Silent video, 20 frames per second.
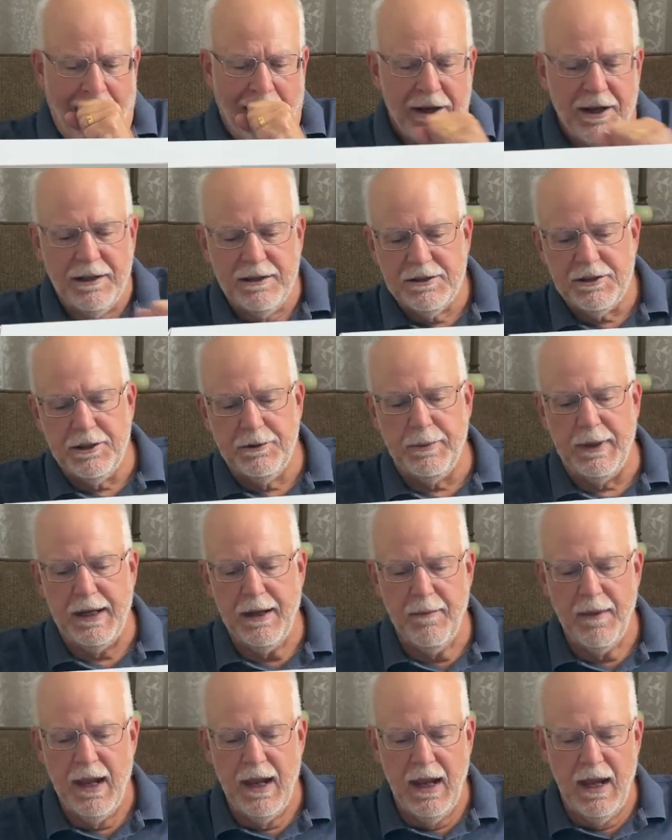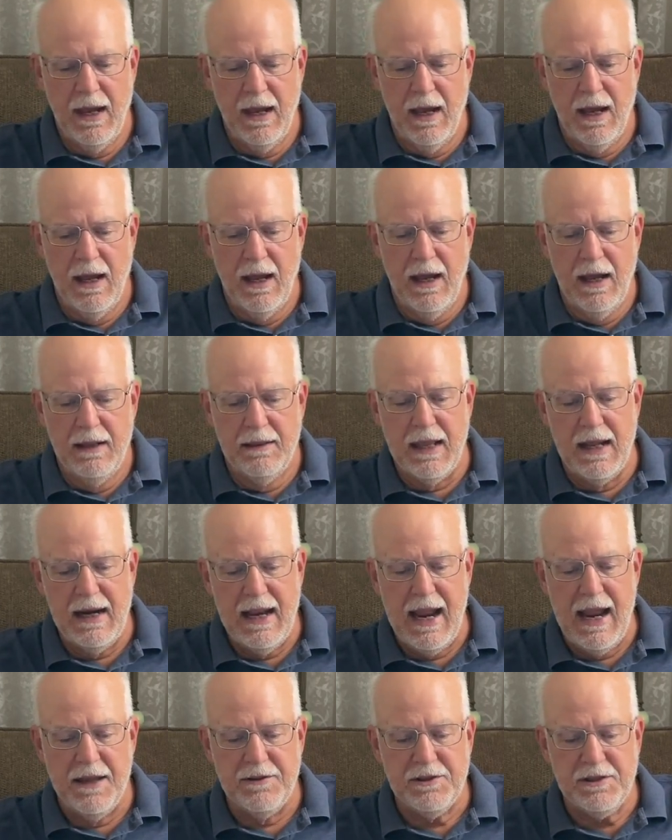Excuse me. Then
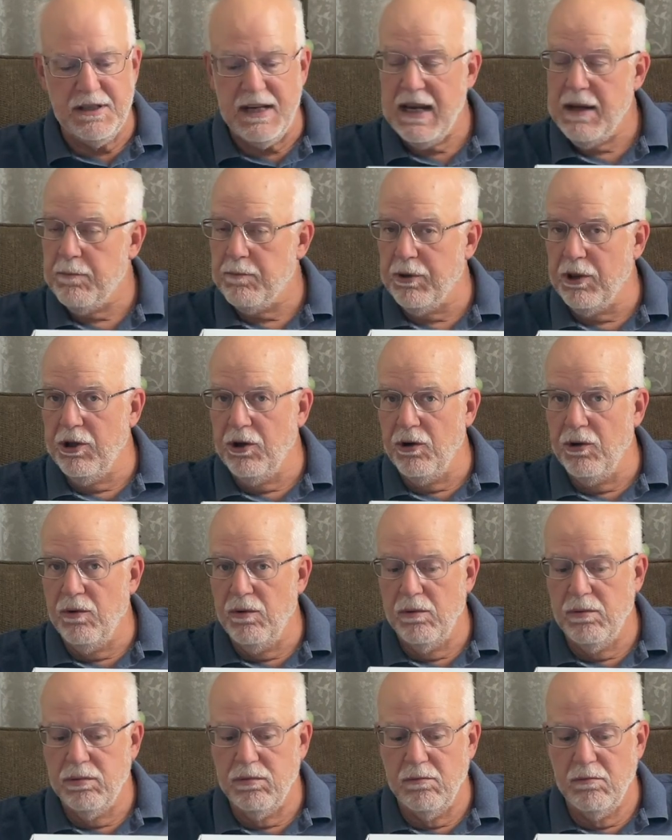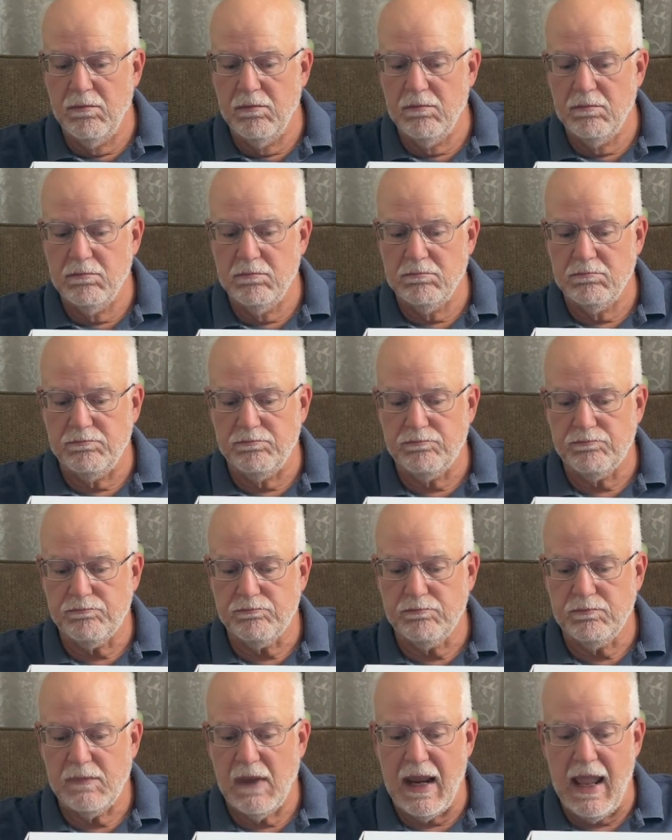it has deep blue,
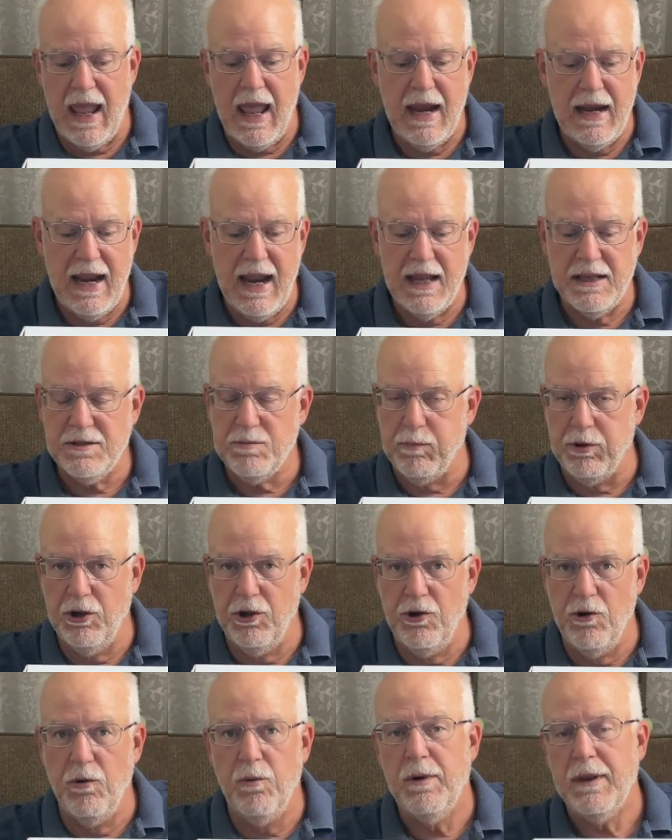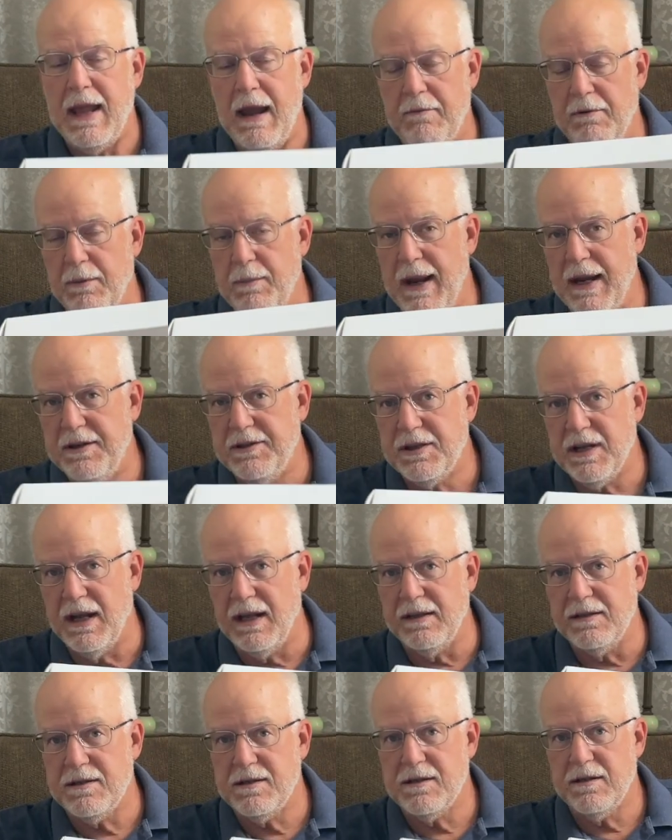and it has blue, but that would make
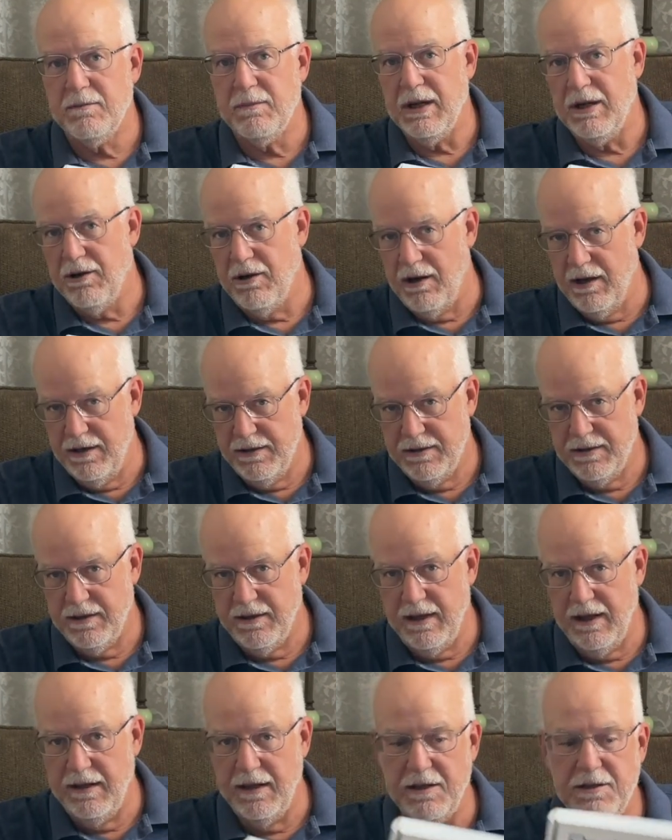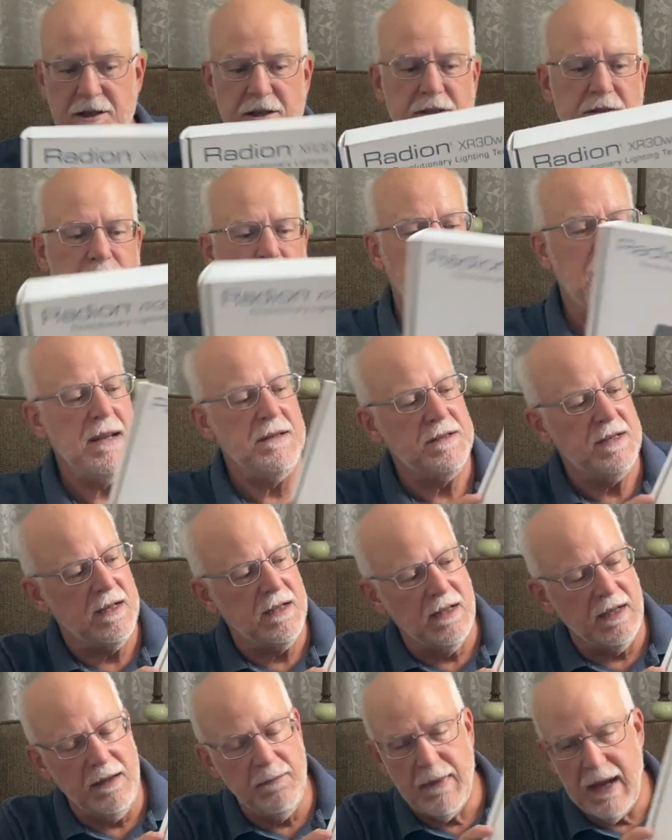sense because this is
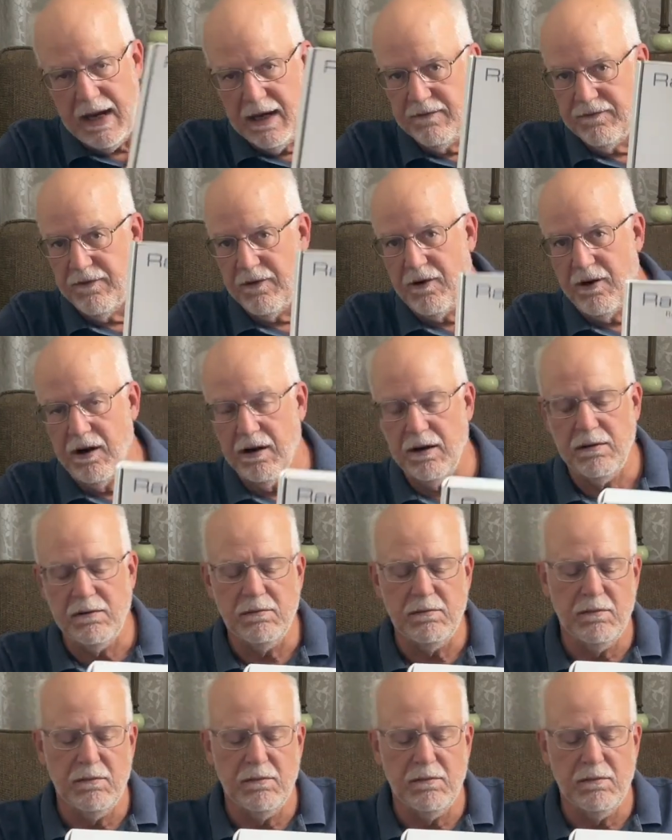basically made for